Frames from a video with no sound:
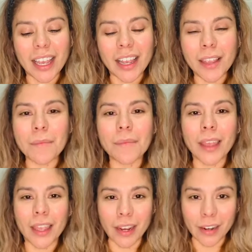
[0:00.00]
I'm a,
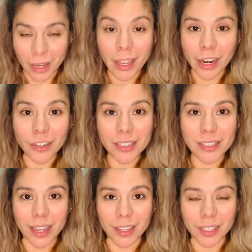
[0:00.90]
hair, a
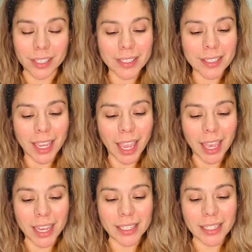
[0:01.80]
hairstylist
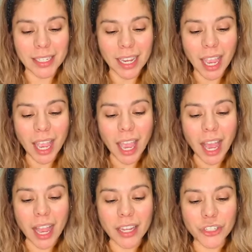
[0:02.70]
and
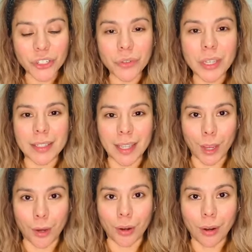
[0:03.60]
I do his
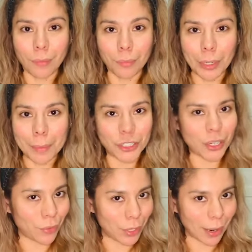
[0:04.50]
hair pretty much
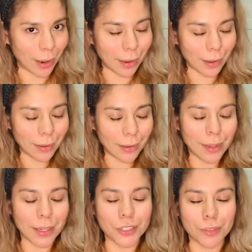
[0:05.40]
every day.
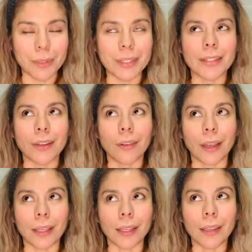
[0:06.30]
He should be so
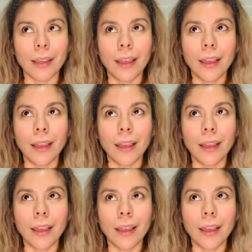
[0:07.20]
lucky.